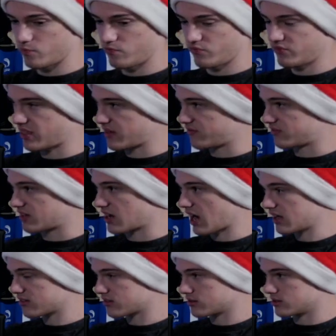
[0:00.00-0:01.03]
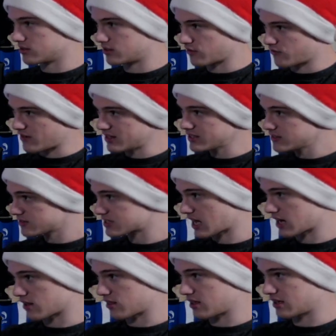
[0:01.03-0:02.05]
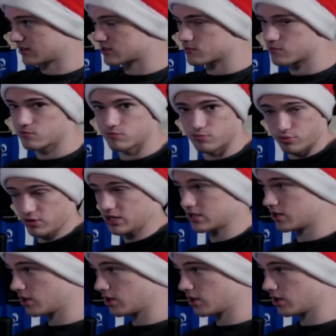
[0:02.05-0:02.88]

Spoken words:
they've got the defensive side of things pretty good